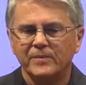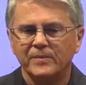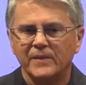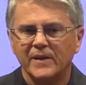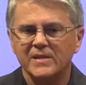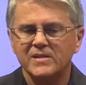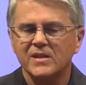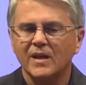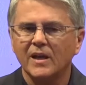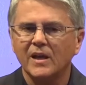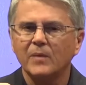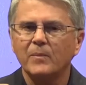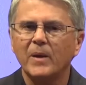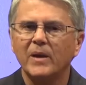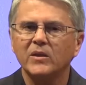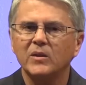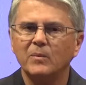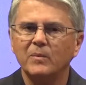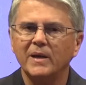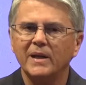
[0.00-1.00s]
It's not
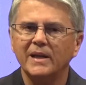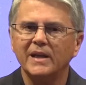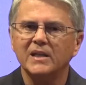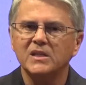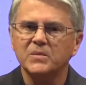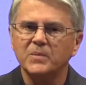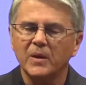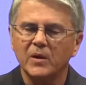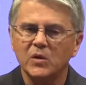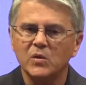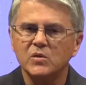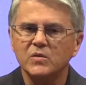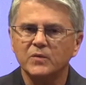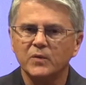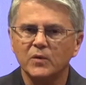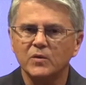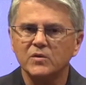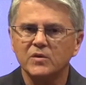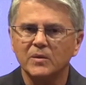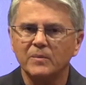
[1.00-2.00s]
about the money, it's about who's
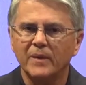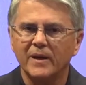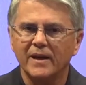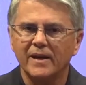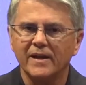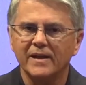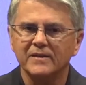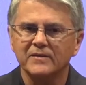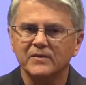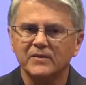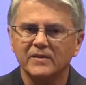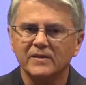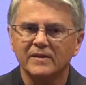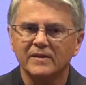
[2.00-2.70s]
first in my life.